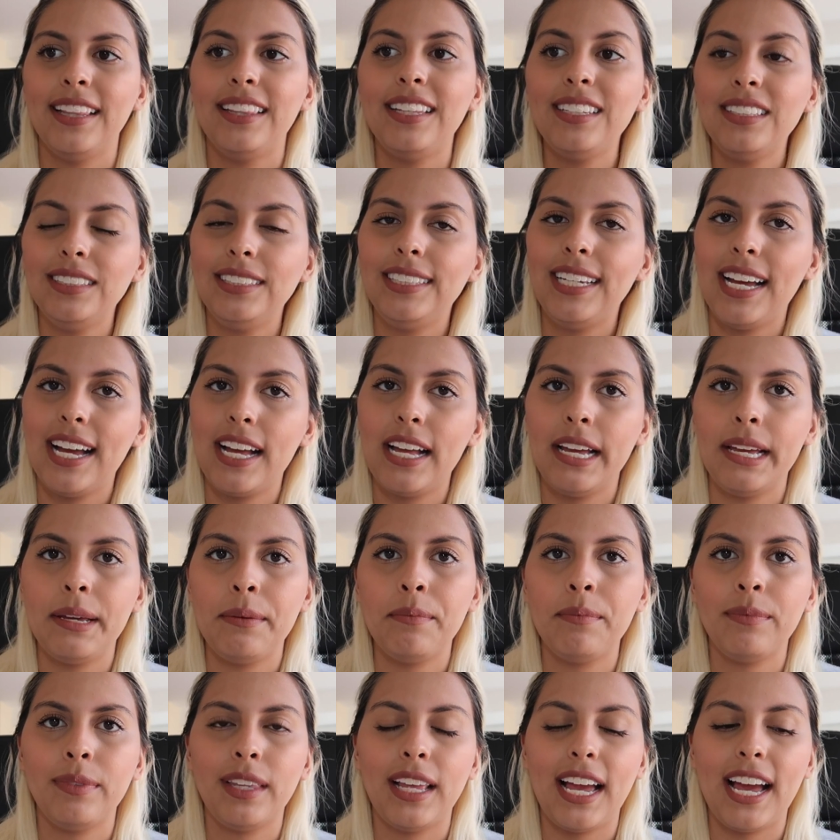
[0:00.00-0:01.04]
This
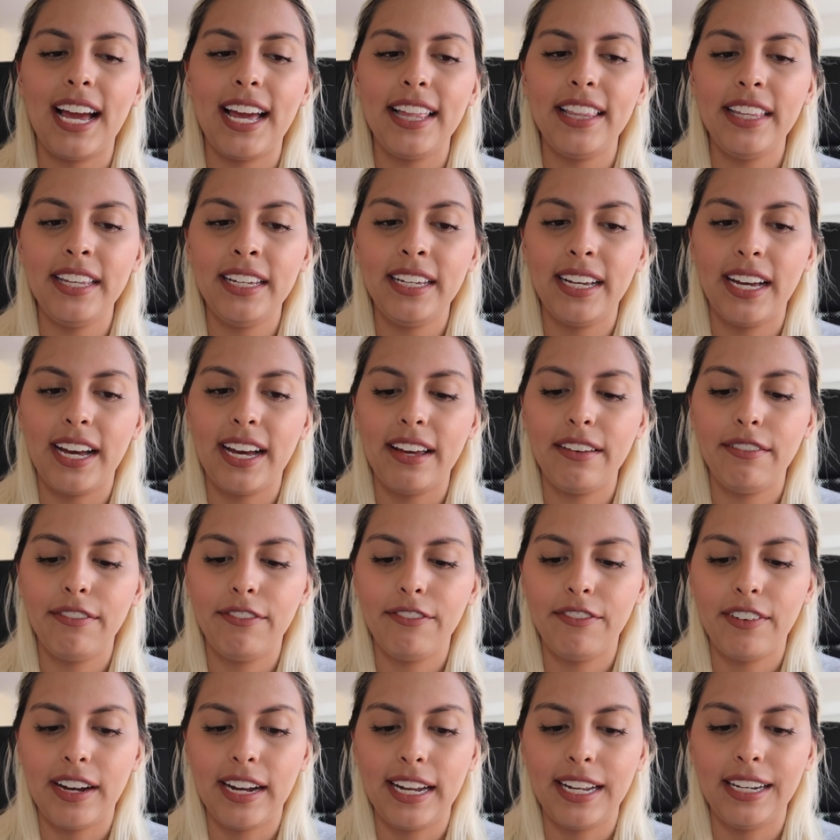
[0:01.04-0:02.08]
time, I think I
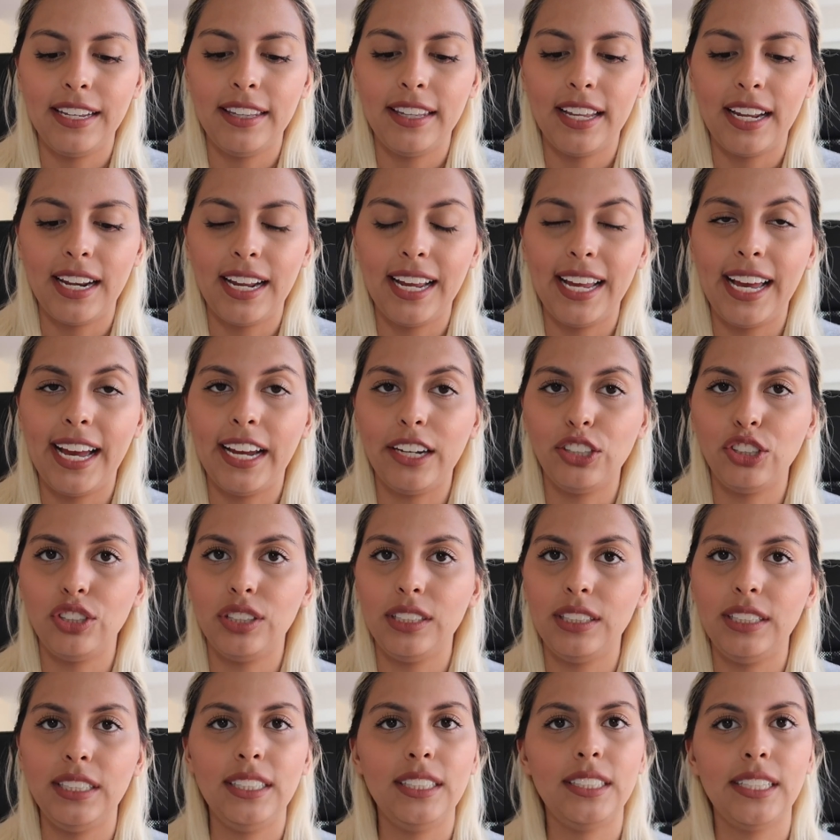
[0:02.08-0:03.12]
find that I
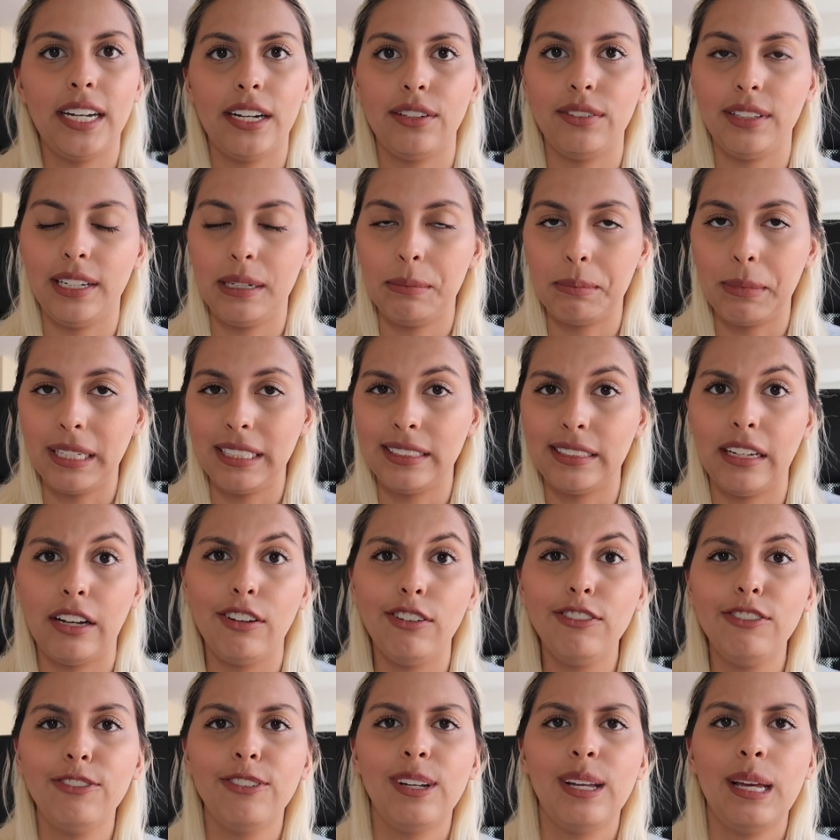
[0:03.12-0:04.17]
actually need to outline
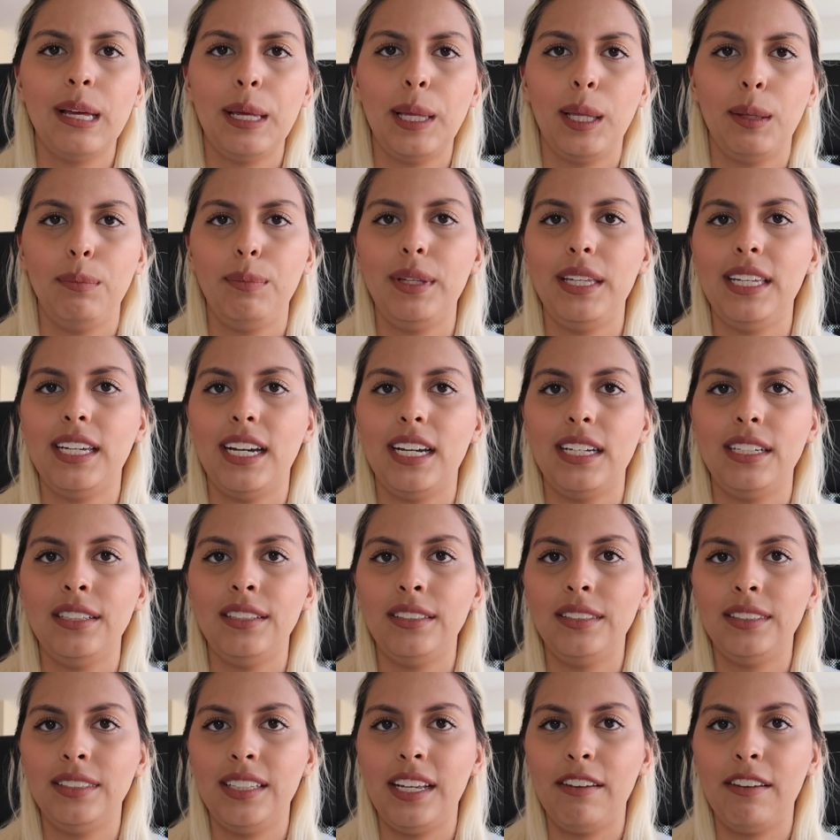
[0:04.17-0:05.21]
myself
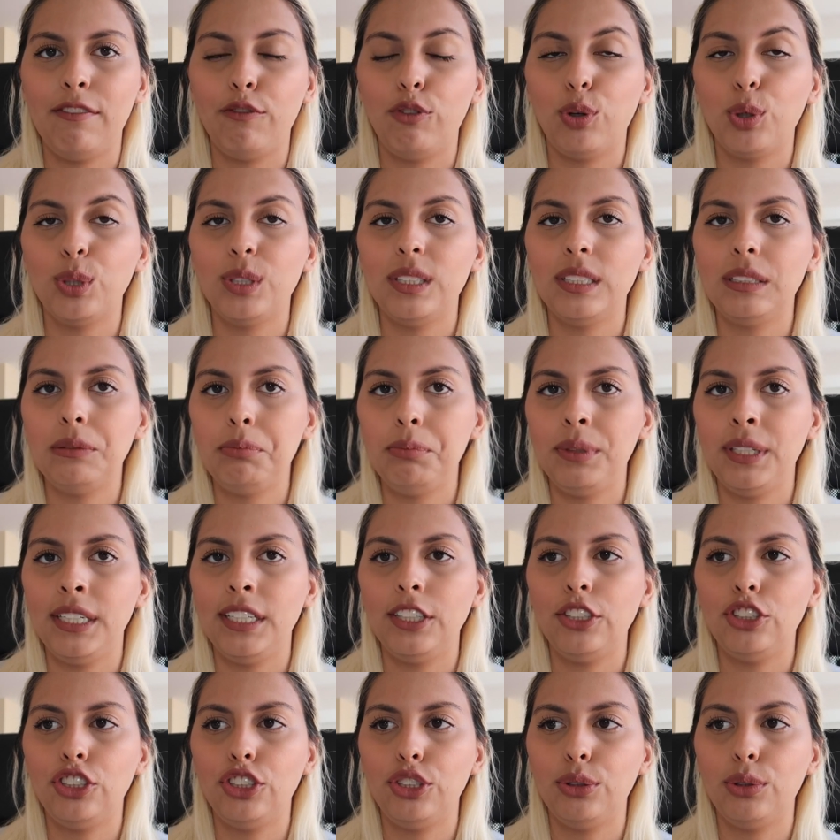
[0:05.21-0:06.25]
because it forces
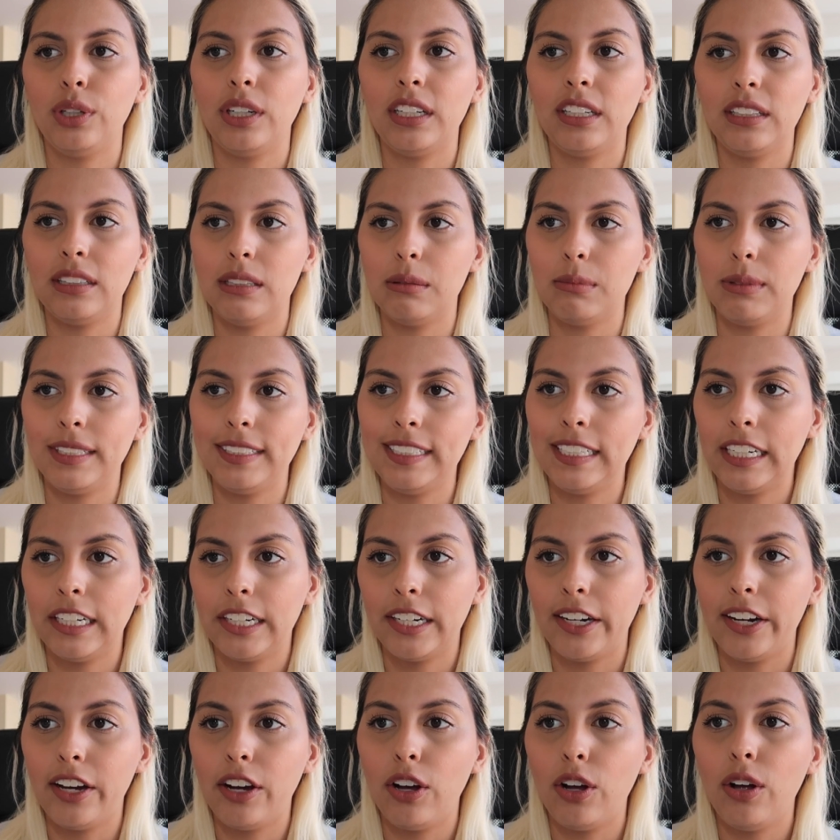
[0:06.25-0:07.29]
me to look at the
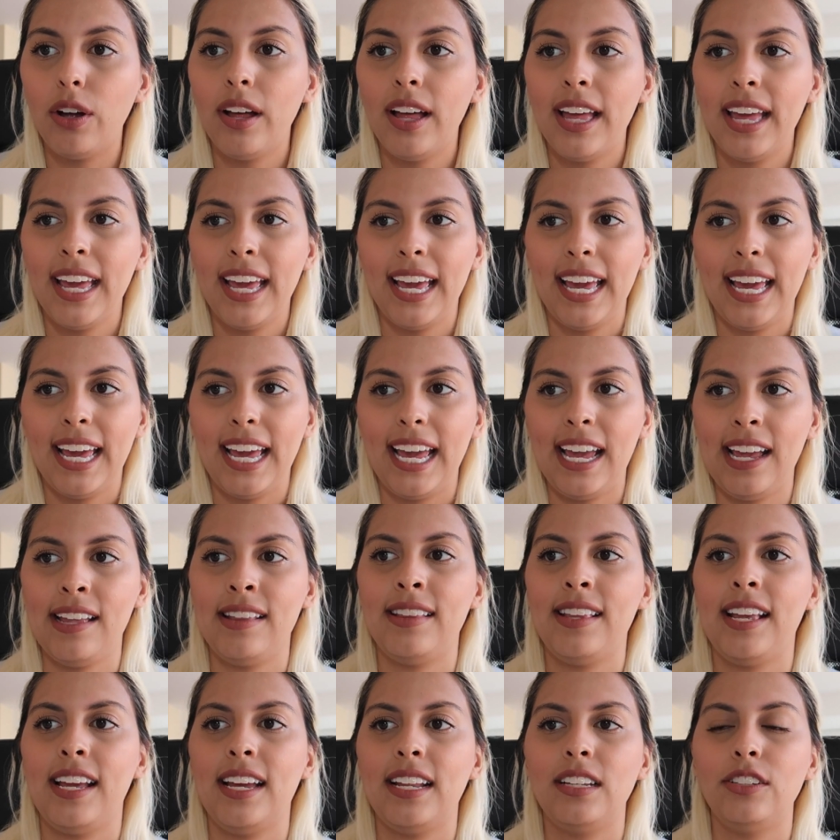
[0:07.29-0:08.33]
material,
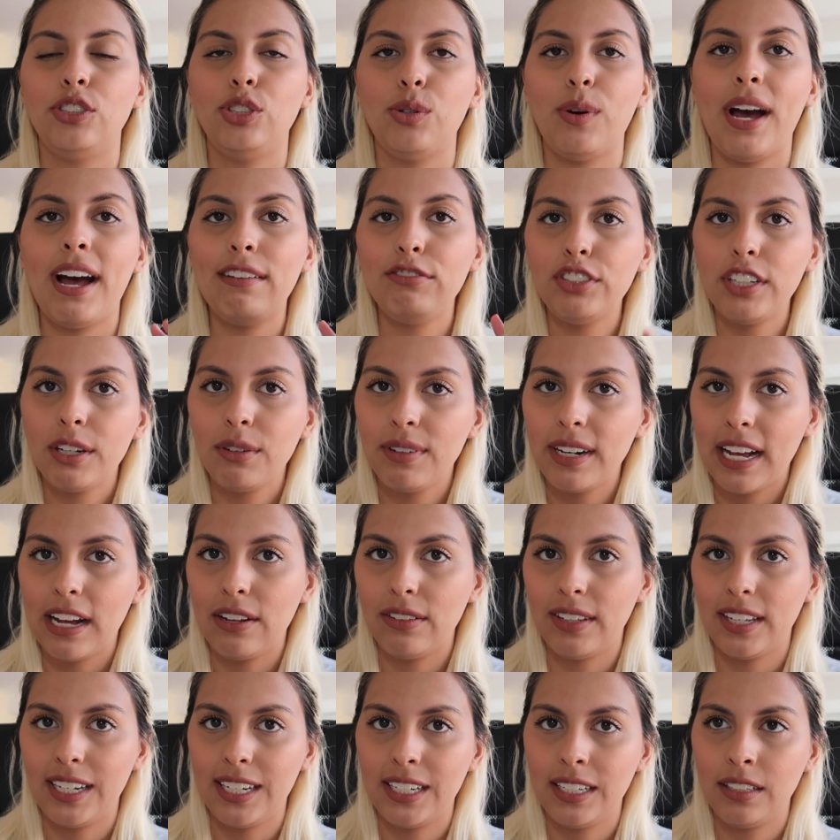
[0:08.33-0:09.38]
and then so after I would
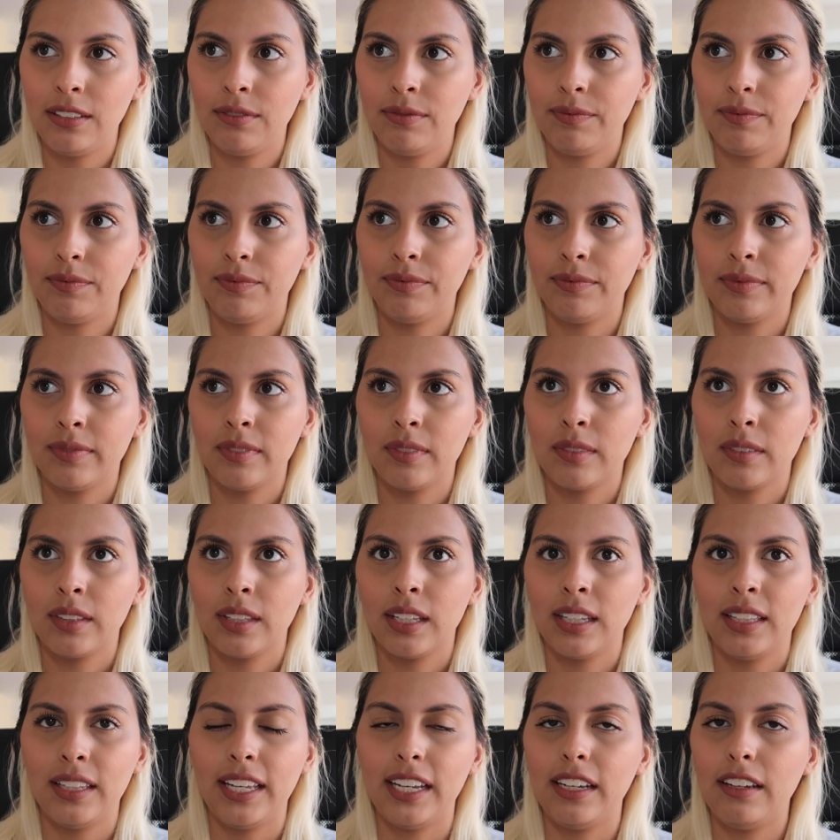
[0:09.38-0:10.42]
outline
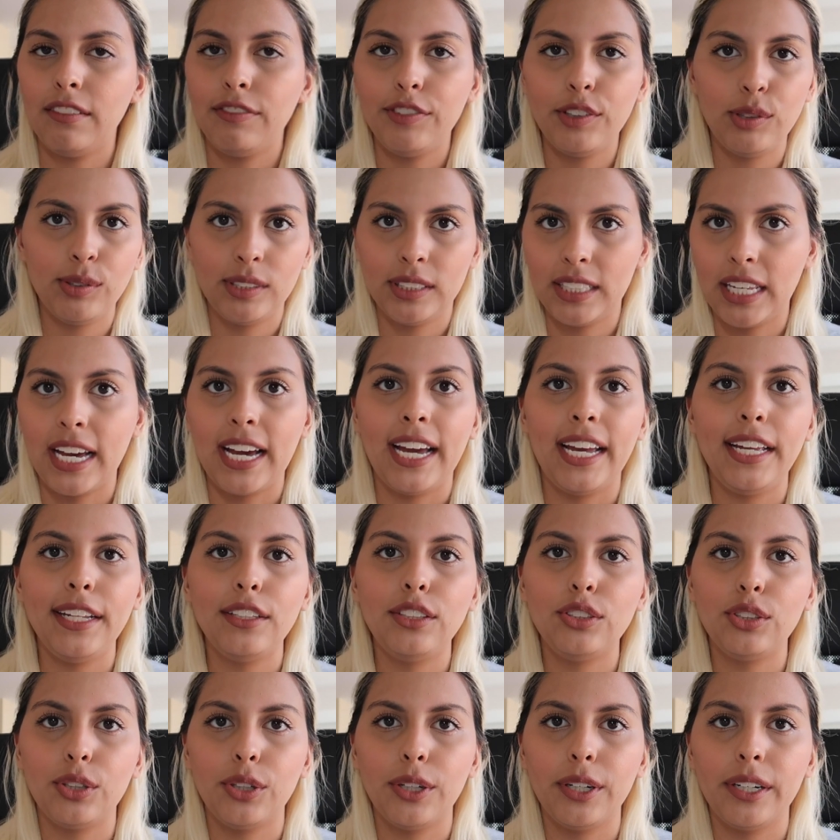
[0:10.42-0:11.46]
like a few
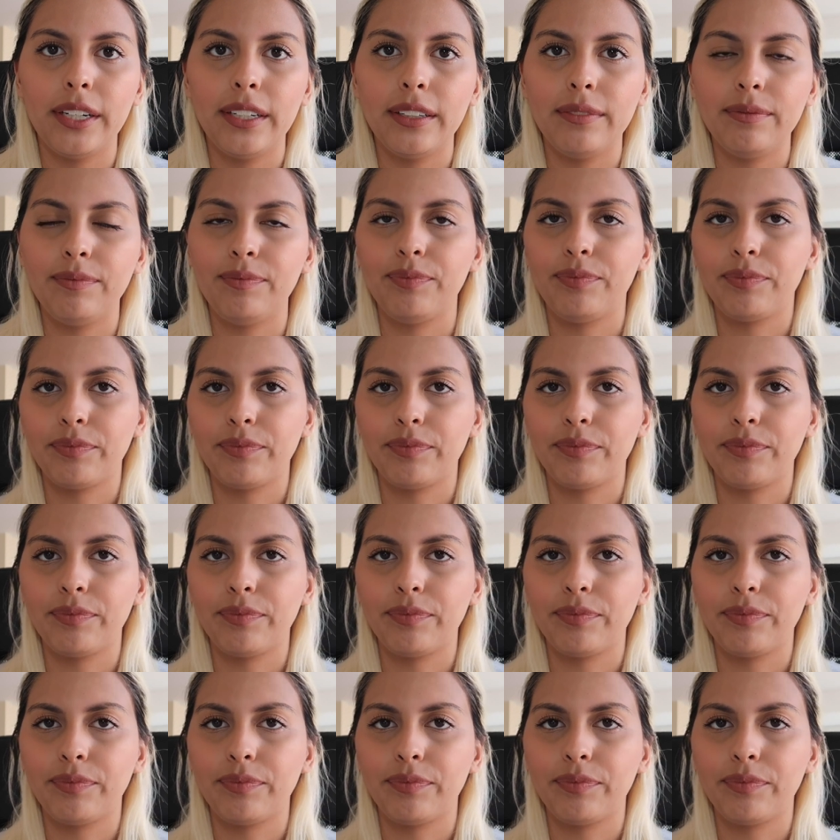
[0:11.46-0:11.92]
slides or